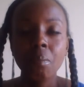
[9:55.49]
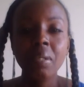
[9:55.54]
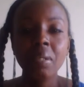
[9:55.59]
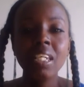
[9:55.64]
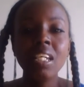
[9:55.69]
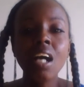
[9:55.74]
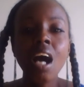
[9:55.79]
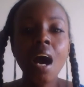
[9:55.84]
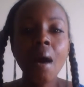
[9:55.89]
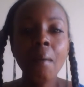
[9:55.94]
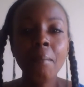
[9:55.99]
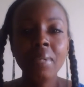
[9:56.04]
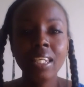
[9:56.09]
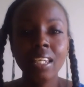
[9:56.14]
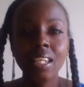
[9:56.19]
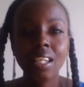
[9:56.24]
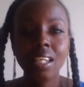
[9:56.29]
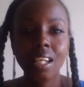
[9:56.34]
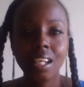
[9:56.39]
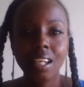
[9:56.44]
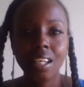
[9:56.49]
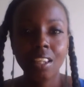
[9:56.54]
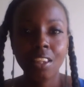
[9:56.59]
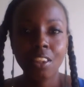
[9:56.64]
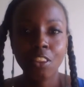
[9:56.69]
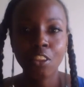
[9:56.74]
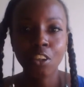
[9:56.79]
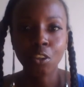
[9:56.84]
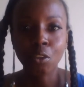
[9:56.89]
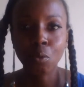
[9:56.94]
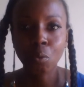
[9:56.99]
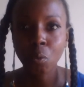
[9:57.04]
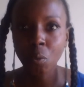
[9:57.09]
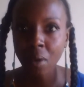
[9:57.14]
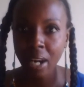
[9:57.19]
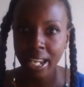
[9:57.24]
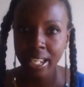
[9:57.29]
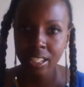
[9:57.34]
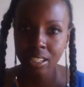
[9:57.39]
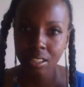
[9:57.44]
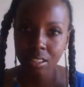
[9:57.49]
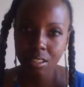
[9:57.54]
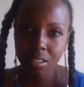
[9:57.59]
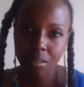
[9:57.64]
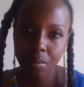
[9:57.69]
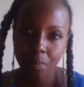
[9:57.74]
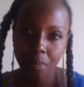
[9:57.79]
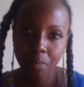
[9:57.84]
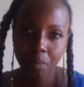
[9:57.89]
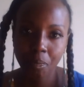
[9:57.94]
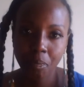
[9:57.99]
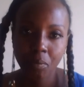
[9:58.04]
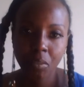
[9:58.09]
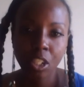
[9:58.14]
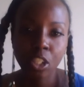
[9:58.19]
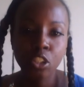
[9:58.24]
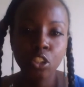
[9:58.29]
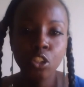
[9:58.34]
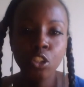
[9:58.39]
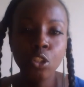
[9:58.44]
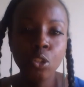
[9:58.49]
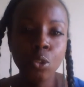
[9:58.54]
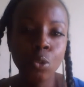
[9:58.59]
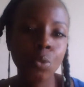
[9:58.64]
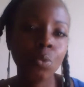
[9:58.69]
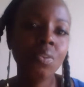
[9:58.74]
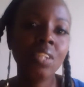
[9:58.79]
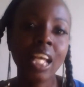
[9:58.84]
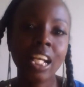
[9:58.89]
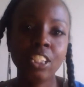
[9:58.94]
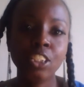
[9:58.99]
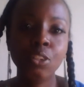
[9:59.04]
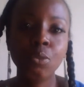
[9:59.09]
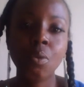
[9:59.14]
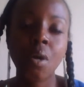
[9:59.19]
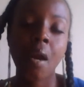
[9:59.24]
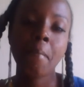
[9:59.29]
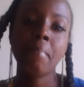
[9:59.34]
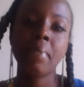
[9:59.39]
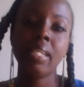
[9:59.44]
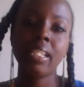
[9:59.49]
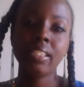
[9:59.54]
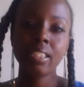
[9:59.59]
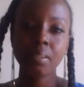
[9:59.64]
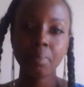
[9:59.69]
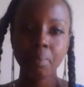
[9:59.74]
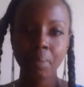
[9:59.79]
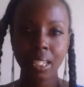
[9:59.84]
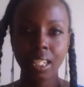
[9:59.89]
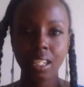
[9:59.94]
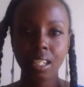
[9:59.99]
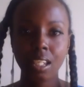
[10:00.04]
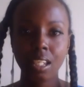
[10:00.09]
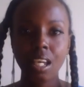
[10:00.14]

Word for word: becoming the great you that you are meant to be.